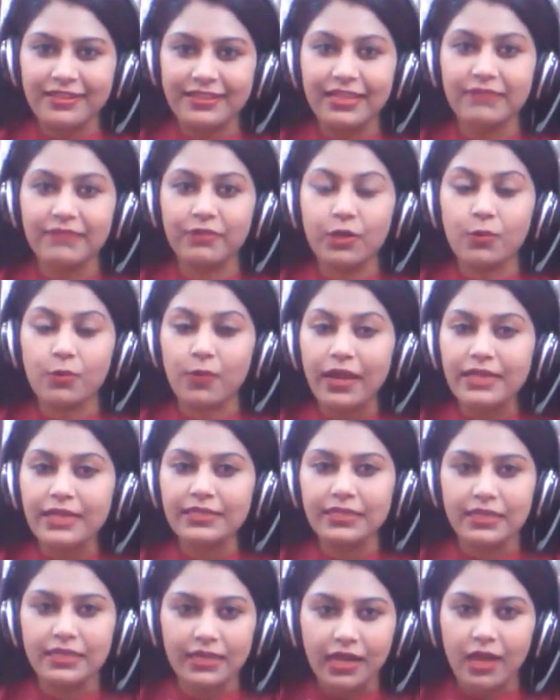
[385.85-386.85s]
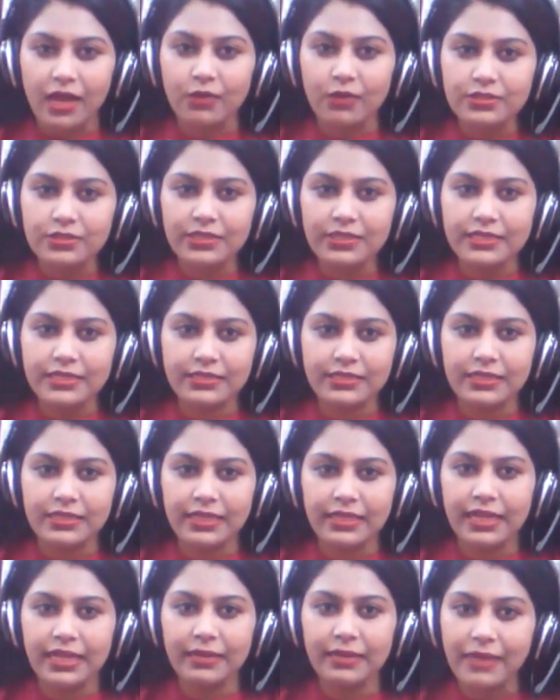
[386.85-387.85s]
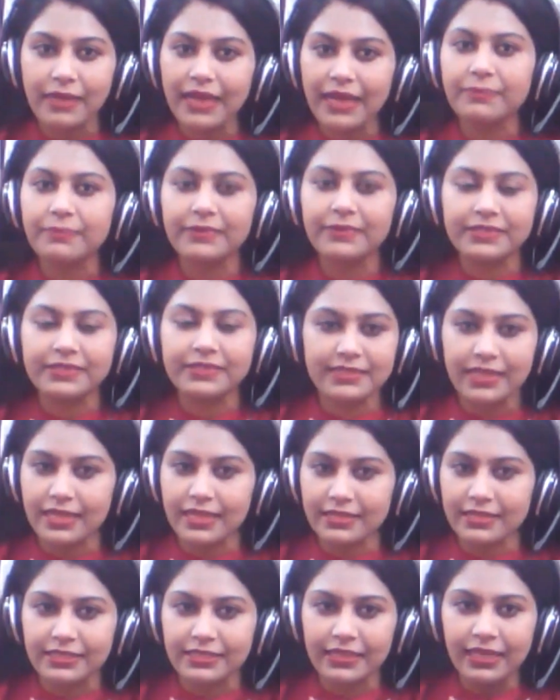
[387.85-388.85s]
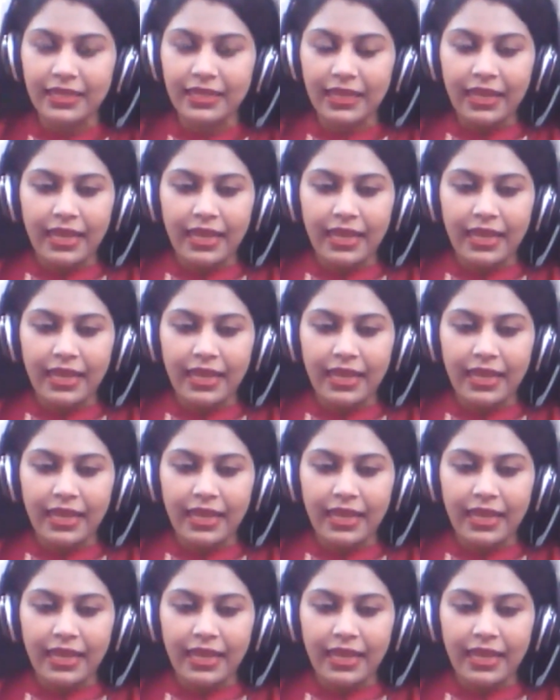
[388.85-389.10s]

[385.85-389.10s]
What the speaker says: They were quite grounded in my personality.